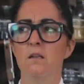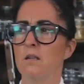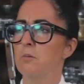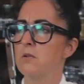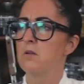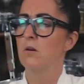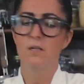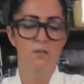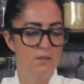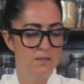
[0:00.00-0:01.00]
Did I put salt
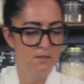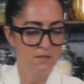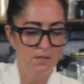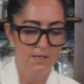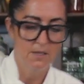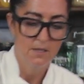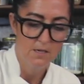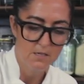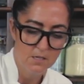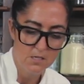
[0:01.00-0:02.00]
in? No, I didn't, did I?
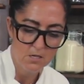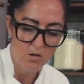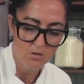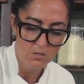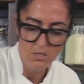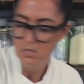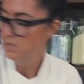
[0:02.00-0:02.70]
So salt